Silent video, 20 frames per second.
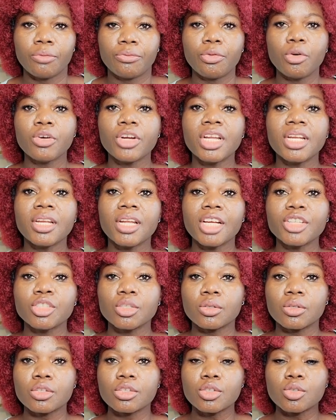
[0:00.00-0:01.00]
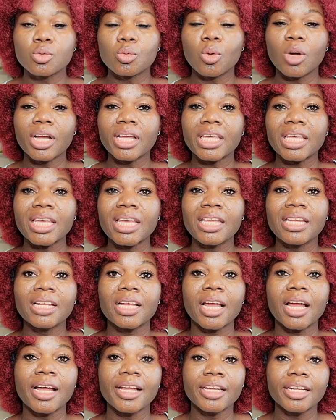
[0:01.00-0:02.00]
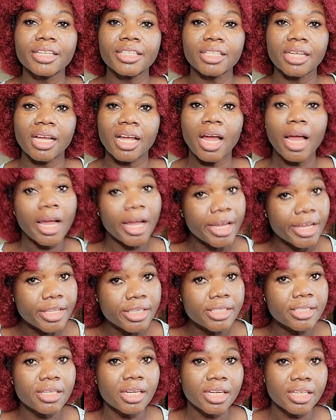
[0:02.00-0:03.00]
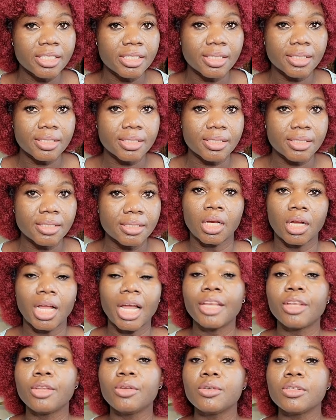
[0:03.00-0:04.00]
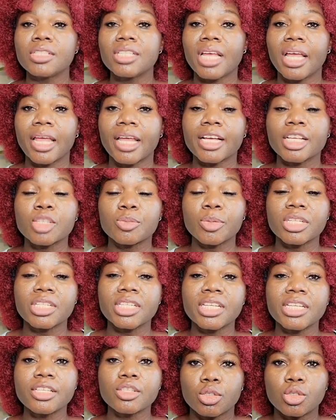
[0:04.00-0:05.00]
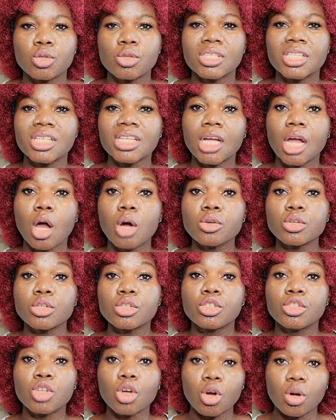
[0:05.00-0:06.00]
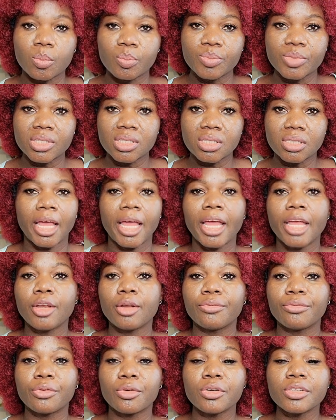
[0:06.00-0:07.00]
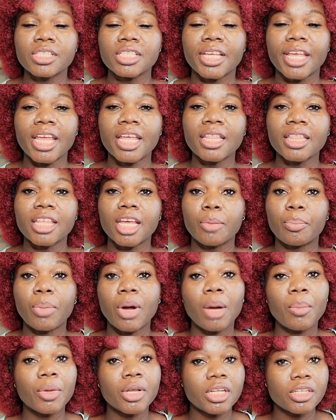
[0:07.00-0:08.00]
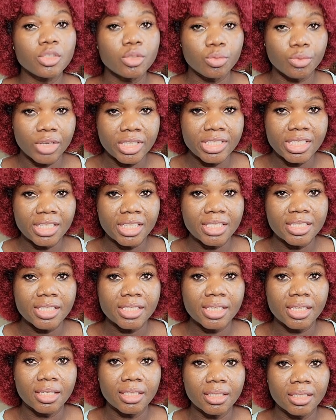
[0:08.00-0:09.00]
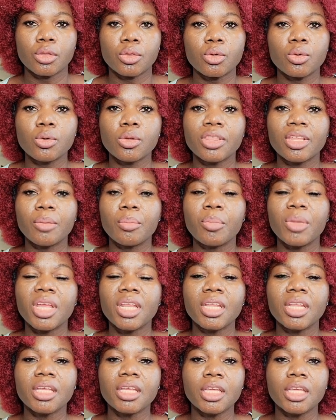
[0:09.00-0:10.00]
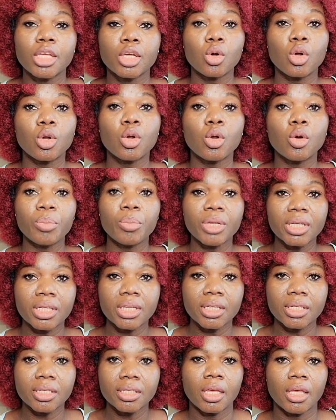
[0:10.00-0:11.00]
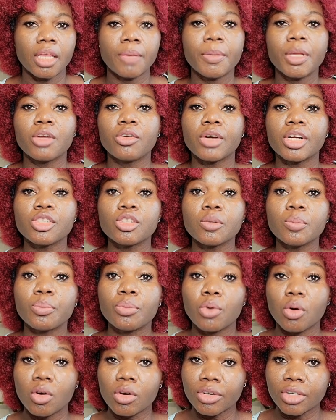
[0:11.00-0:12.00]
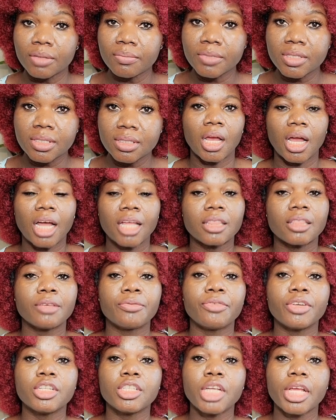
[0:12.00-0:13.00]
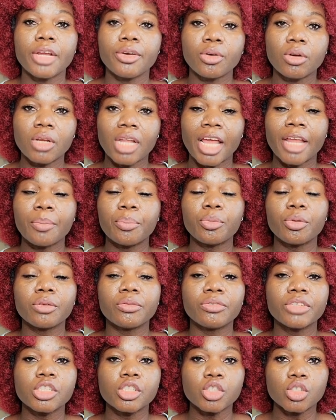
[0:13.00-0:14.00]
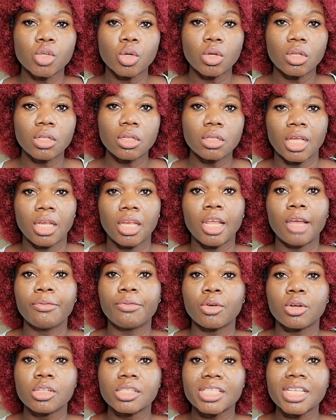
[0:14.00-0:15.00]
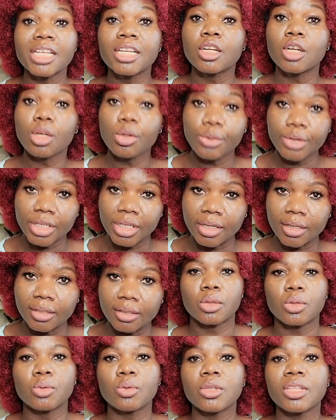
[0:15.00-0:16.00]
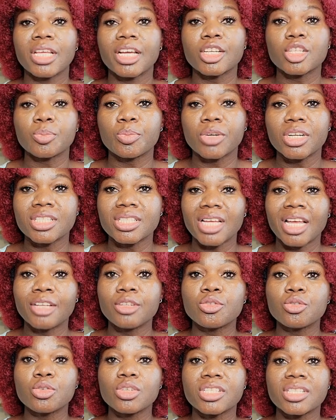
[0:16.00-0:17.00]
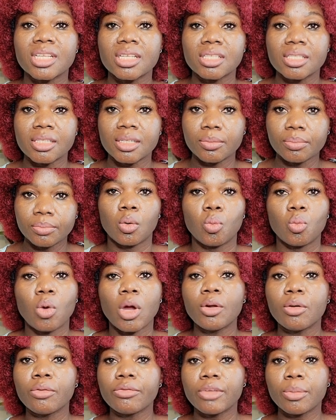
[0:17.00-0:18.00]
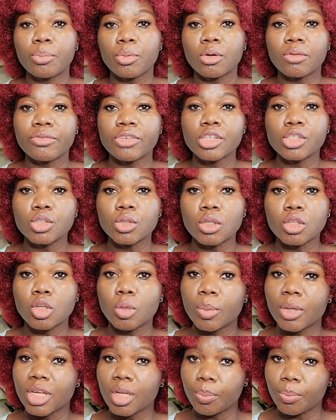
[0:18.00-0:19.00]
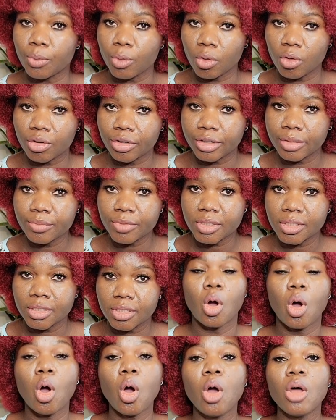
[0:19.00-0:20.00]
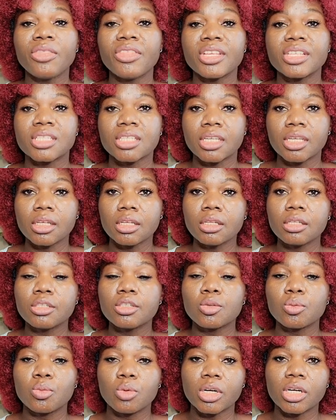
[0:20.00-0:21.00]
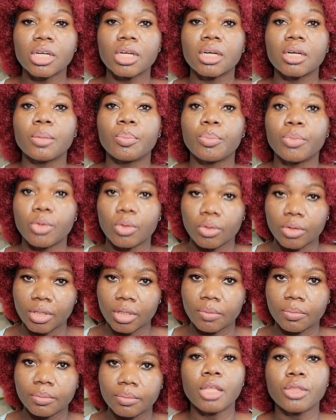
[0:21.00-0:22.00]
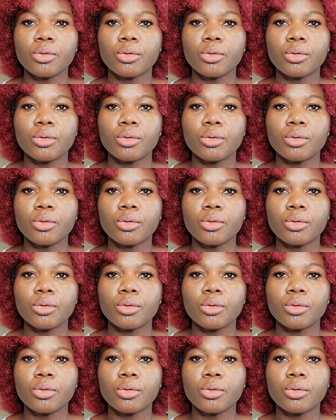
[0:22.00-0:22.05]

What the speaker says: Foreign nationals to work in Canada as nurses can use their expertise to seek out jobs and, of course, gain their permanent residency through the many economic immigration programs at the federal and provincial levels, including through the express entry system, one of the provincial nominee programs, or the skilled worker program.